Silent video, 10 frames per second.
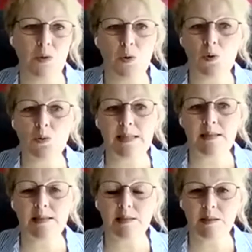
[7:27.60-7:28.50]

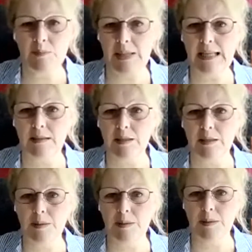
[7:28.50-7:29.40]
Always speak up.
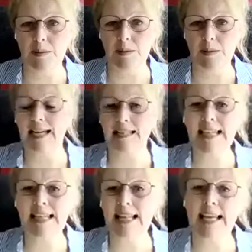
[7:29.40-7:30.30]
And get
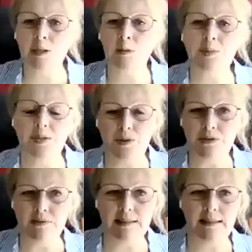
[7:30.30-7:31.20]
help sooner
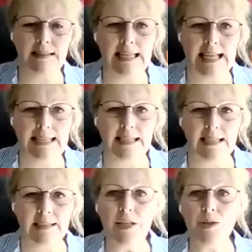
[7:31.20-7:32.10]
rather than later.
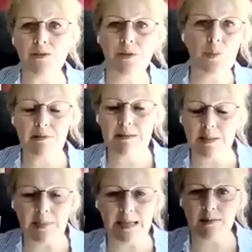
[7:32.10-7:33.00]
So if you're worried
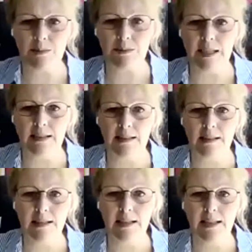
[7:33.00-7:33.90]
about something,
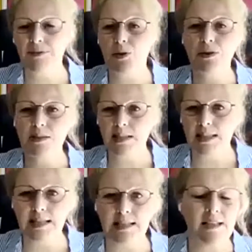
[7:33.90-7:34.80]
if you're
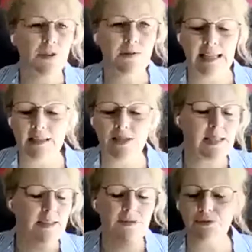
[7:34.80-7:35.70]
concerned, if you're
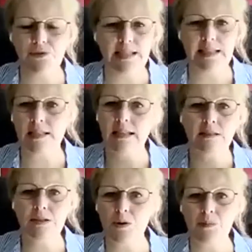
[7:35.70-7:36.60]
anxious, if you're frightened,
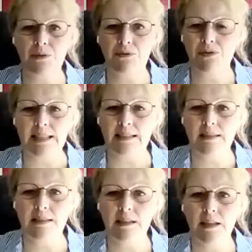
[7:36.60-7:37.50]
don't be
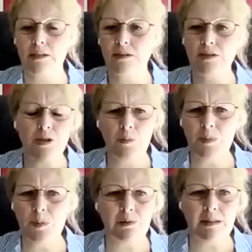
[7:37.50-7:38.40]
frightened. Don't
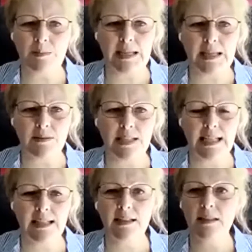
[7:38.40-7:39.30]
be worried about
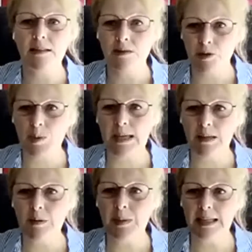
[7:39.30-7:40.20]
it.
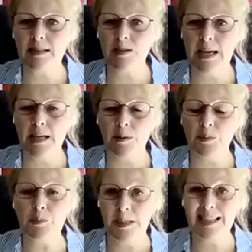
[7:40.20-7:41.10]
Speak up and get some help,
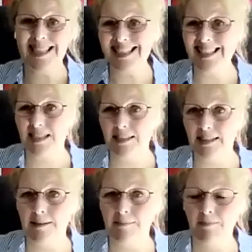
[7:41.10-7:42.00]
because
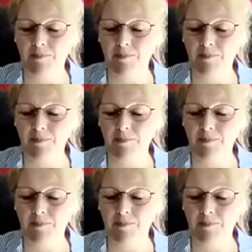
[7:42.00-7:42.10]
actually,